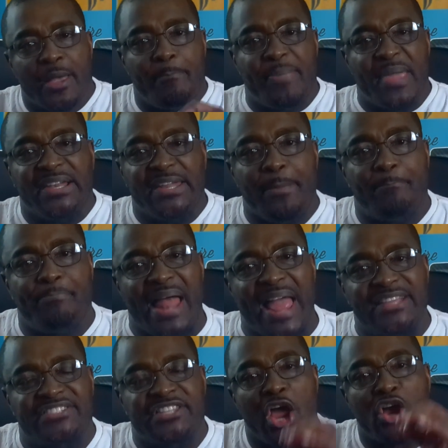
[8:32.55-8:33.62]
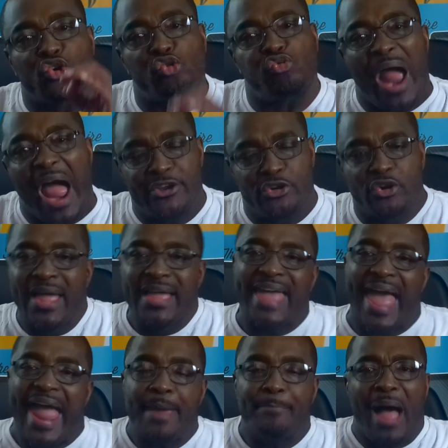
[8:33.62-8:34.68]
Billy Blank's crier
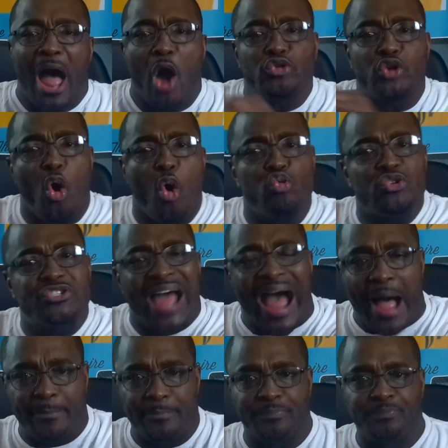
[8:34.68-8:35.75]
came out on top.